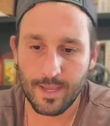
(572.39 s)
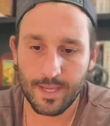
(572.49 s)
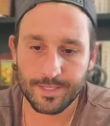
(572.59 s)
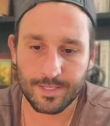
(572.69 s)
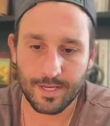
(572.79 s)

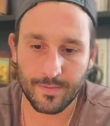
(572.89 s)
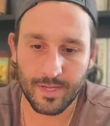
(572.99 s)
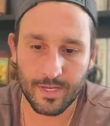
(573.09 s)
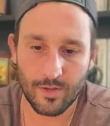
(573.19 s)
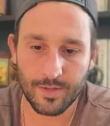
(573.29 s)
A city on the
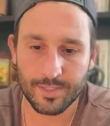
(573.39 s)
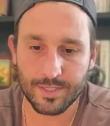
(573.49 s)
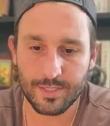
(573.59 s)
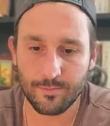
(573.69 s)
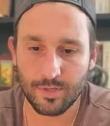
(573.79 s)
hill is a
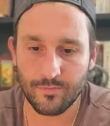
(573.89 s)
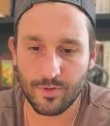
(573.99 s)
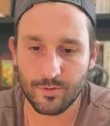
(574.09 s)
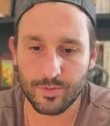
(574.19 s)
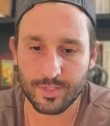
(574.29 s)
symbol of
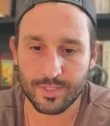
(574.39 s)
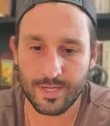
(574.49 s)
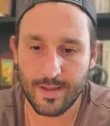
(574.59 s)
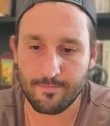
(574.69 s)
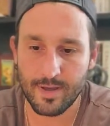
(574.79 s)
those
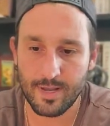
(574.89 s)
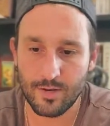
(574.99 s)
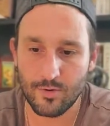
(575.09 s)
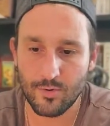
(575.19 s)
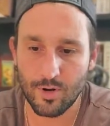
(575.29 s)
same men
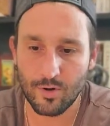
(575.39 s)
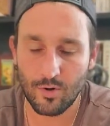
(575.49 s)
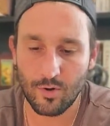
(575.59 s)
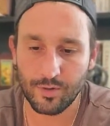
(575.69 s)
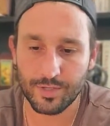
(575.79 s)
who are
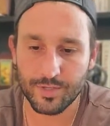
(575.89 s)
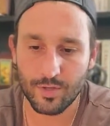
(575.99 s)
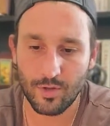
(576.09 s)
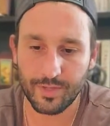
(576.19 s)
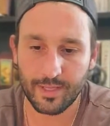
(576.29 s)
called
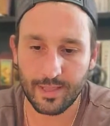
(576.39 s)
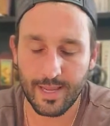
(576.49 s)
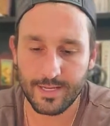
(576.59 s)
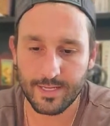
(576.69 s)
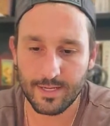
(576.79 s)
salt and
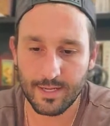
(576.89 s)
light.